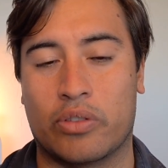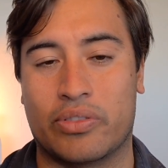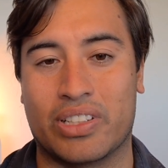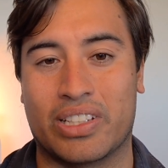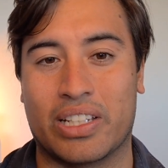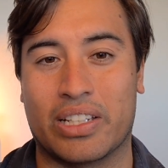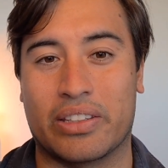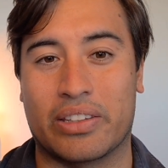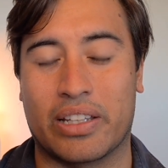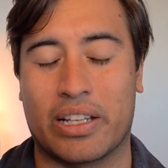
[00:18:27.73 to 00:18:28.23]
to
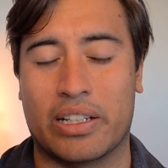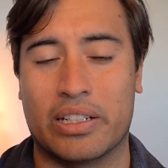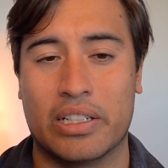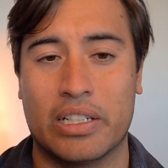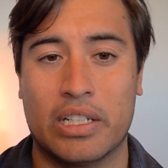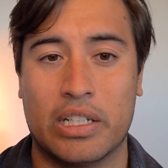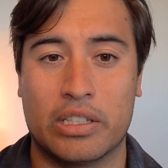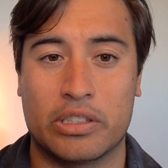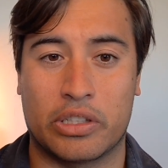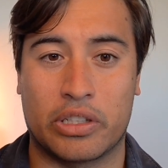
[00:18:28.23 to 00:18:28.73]
get
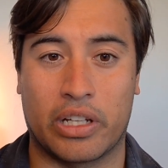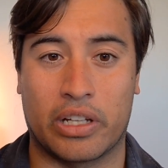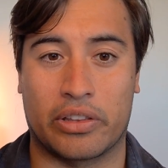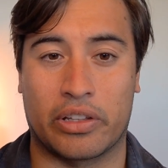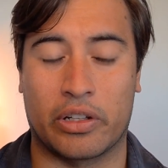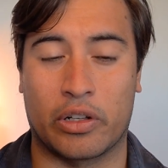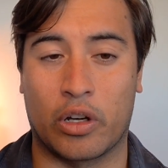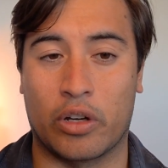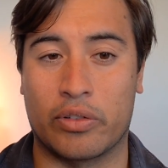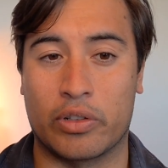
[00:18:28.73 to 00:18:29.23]

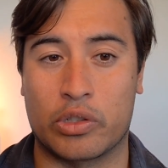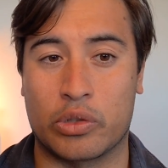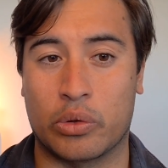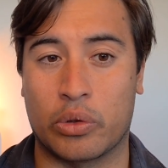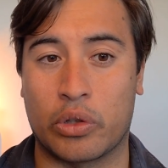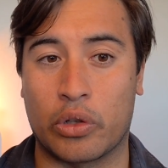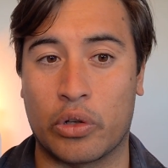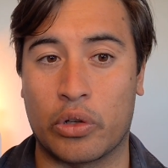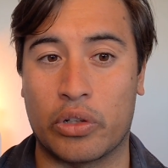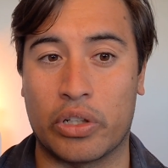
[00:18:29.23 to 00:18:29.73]
that over to a
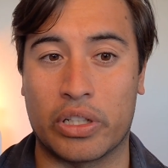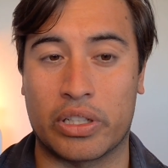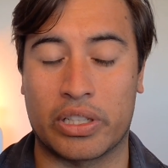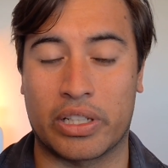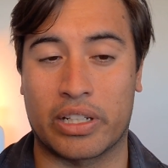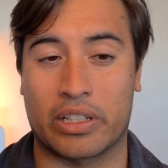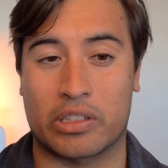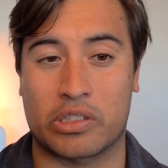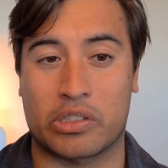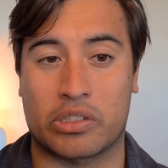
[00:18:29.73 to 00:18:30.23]
uni to
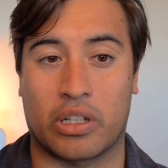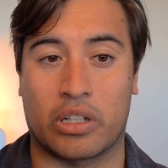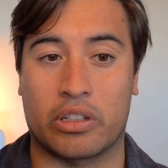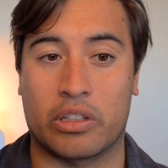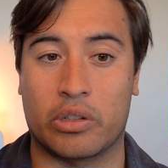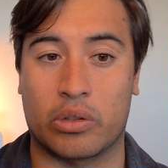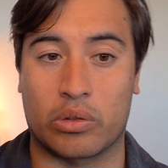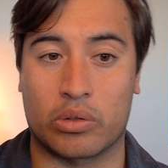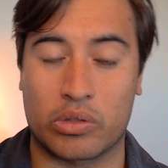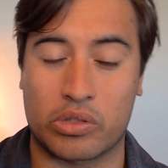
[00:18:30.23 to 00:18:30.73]
get it
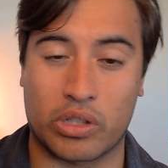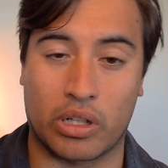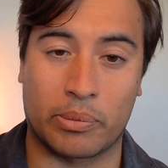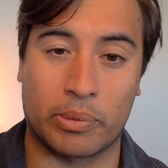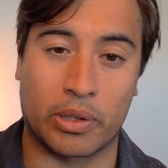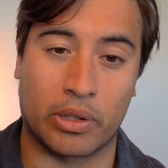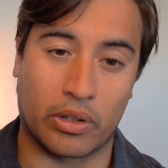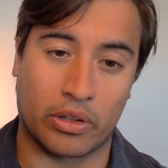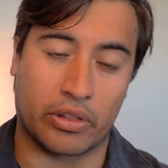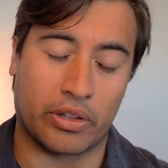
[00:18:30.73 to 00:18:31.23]
studied on or something
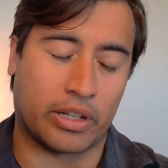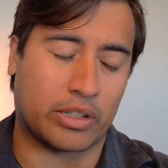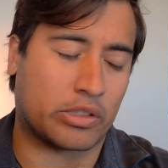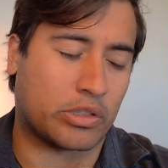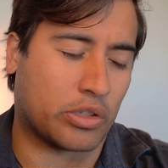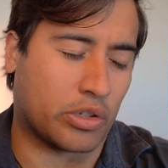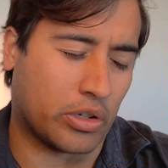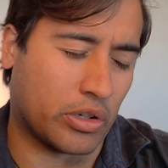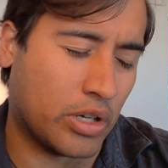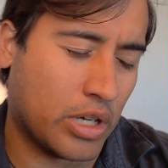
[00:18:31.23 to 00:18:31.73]
like that.
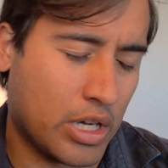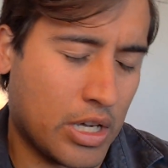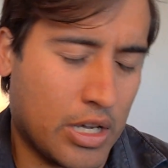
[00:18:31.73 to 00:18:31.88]
So